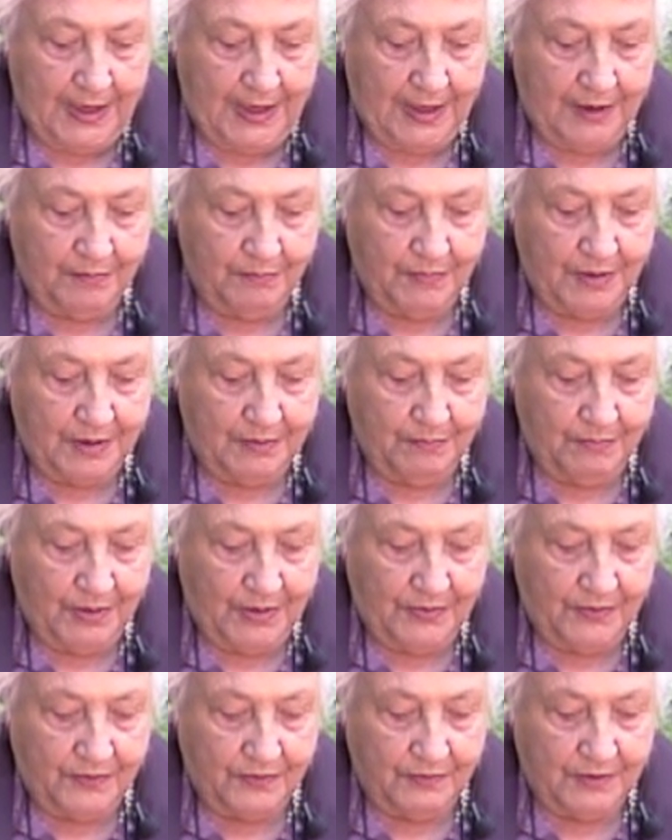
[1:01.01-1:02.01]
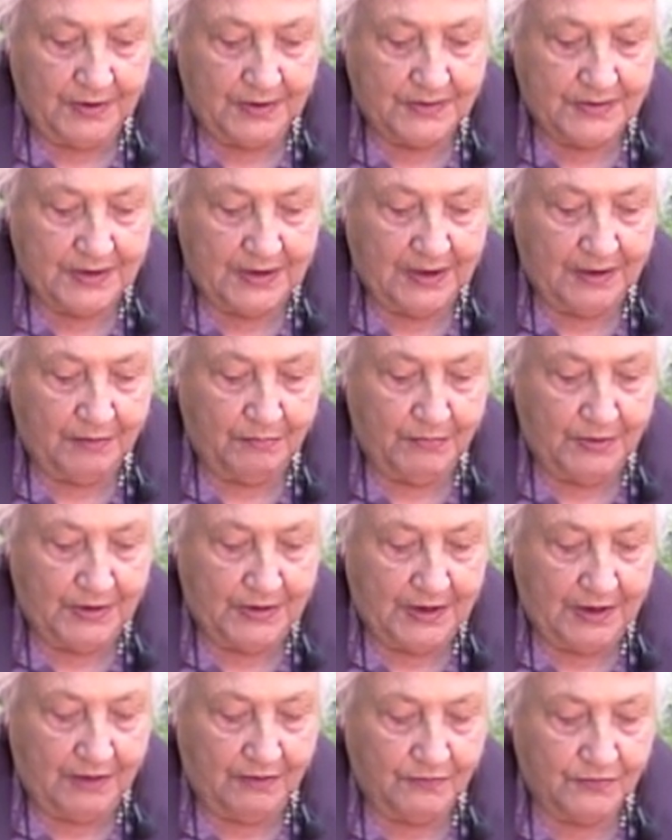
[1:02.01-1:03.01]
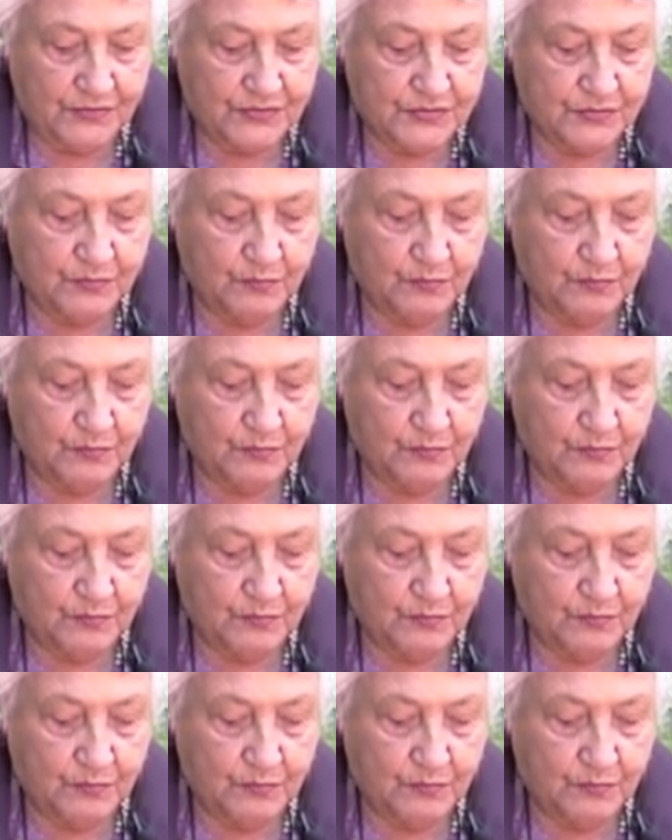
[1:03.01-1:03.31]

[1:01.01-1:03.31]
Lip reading: and my mother had taken me down